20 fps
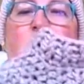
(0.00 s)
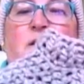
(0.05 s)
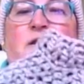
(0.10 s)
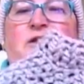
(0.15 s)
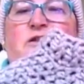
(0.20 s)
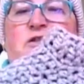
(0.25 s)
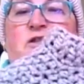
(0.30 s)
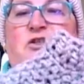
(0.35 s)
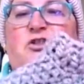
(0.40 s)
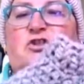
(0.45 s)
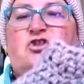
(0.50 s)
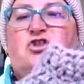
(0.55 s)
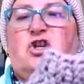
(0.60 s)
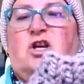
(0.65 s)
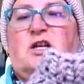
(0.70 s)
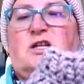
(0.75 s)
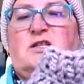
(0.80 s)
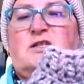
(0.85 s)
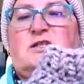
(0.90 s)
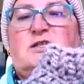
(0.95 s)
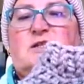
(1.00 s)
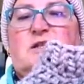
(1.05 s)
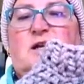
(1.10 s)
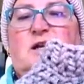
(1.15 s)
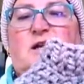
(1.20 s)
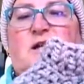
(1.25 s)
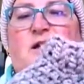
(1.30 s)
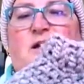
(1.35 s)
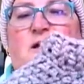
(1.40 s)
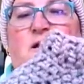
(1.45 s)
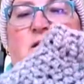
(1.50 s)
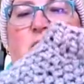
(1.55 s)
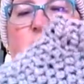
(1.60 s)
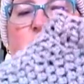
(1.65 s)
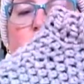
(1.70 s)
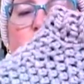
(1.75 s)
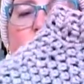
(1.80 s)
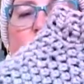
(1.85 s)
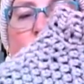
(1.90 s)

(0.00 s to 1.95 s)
This is just a